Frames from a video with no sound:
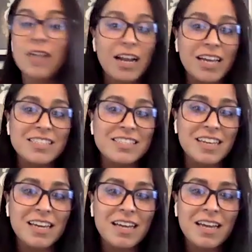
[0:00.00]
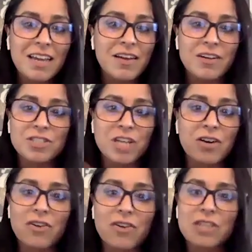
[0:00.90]
not easy. There are
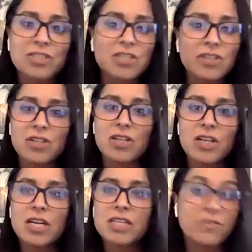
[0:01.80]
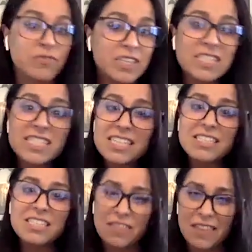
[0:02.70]
generational
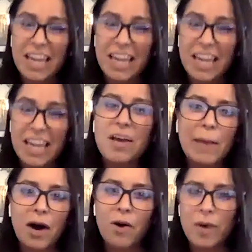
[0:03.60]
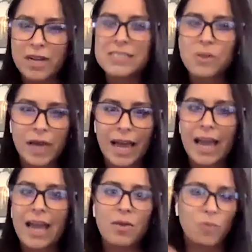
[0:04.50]
differences in thinking about what is
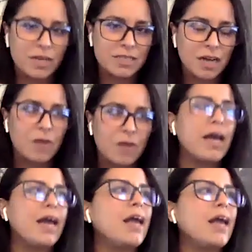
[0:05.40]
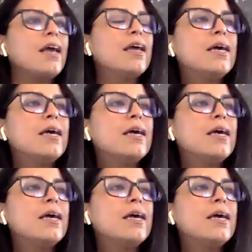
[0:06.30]
okay and what is not okay.